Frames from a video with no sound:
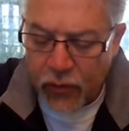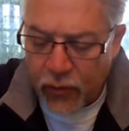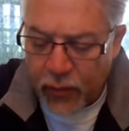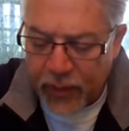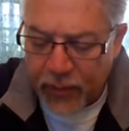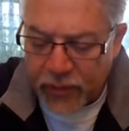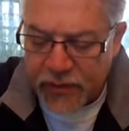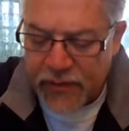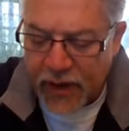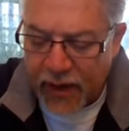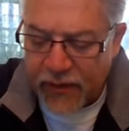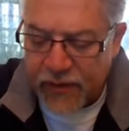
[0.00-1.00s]
do people
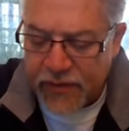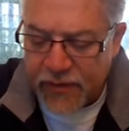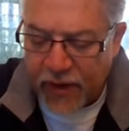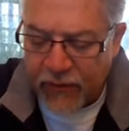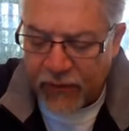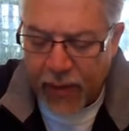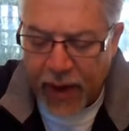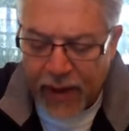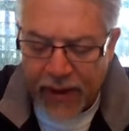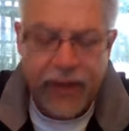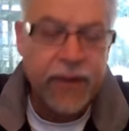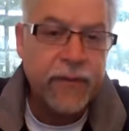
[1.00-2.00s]
say the Son of
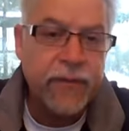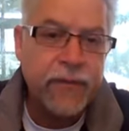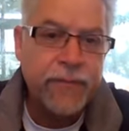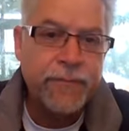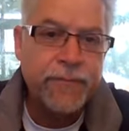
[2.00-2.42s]
Man is?